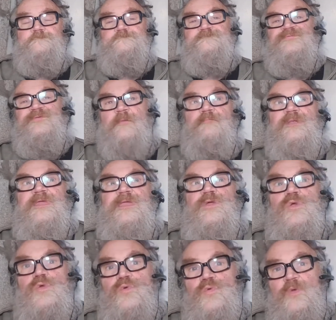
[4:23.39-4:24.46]
somebody
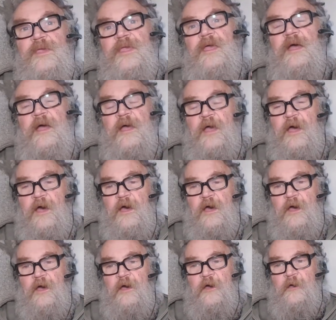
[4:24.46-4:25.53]
who
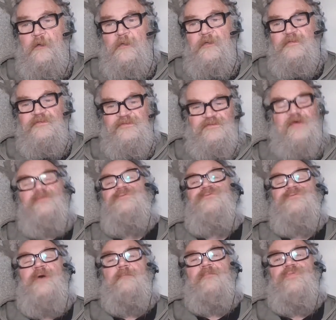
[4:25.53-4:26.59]
does
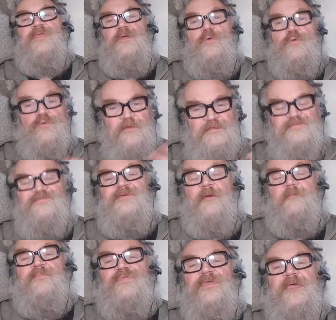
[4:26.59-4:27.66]
something or is
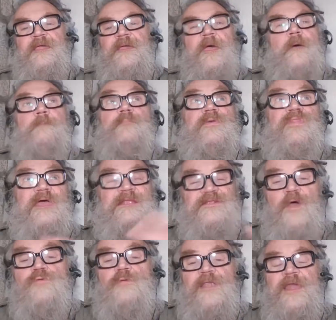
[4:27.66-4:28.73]
something, but they
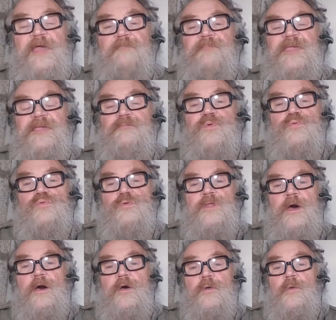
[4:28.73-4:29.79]
don't let people
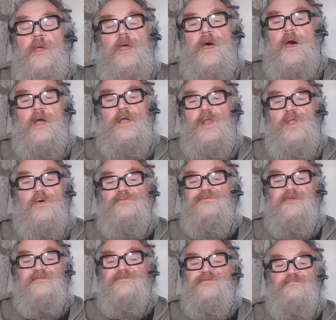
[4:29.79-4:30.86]
know. A
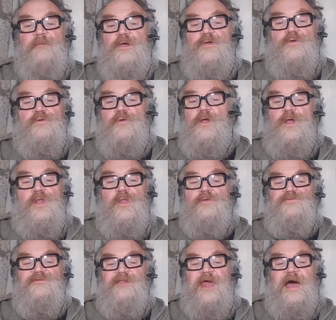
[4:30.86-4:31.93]
closet smoker, a
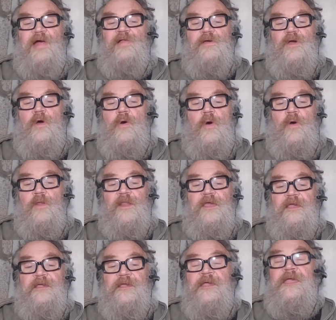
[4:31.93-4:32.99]
closet
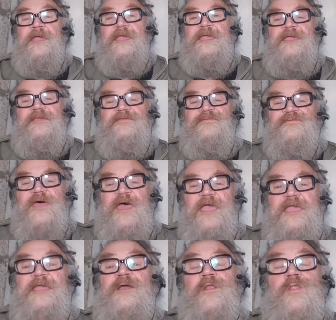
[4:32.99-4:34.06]
alcoholic. He's
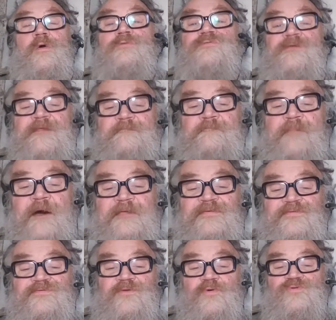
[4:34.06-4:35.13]
a closet
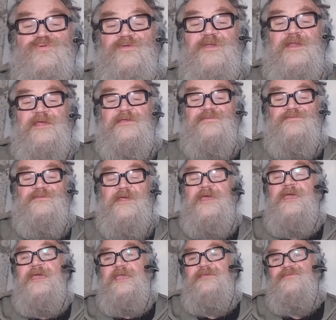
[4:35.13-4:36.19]
misogynist.
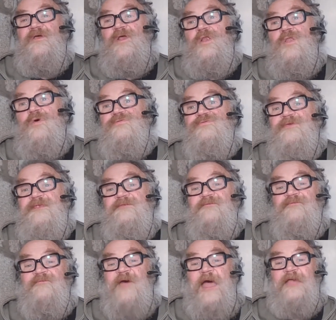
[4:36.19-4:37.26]
He's a closet
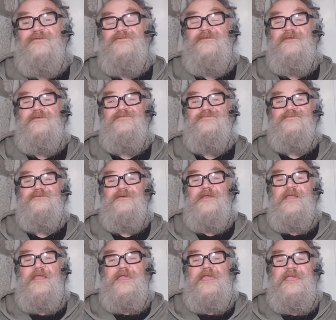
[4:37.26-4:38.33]
fascist.
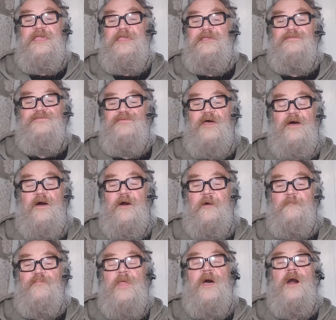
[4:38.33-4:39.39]
He's
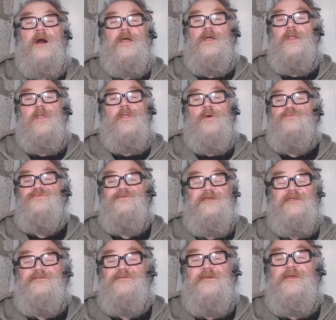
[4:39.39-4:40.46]
a
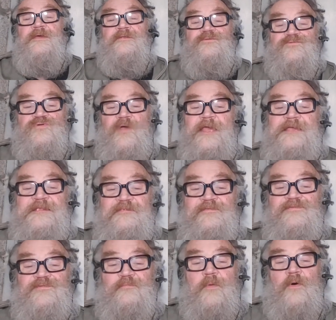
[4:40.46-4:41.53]
closet train
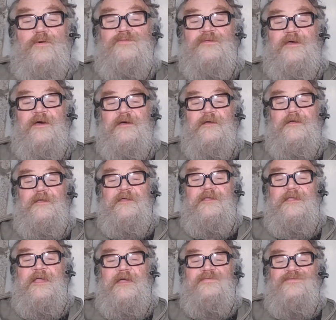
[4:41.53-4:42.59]
spotter.
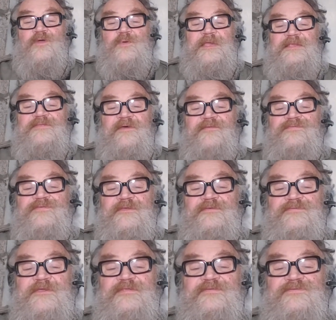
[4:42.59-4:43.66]
Yeah, so he does
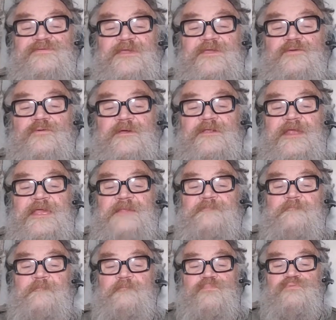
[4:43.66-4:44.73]
this in secret,
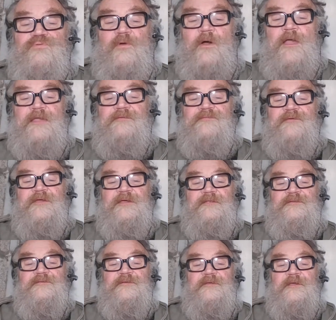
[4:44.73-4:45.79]
in
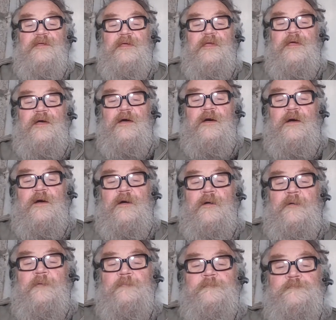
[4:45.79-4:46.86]
private.
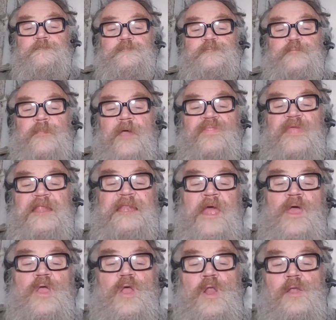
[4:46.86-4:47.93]
And then
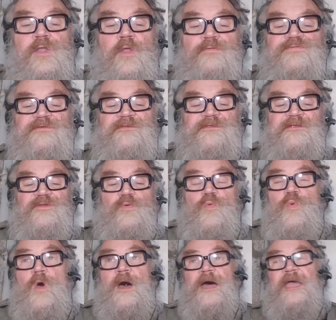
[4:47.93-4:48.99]
closeted
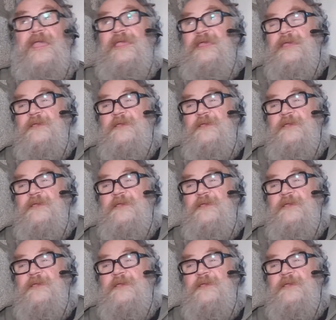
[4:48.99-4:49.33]
away.